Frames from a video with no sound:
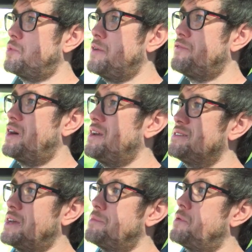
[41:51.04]
where fighters
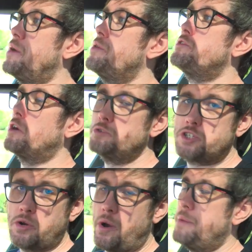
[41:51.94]
like Pereira don't
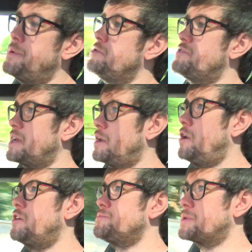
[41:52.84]
show up and you take a
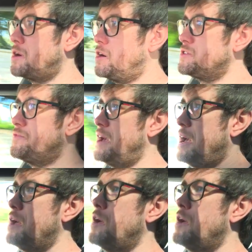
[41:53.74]
loss because of it,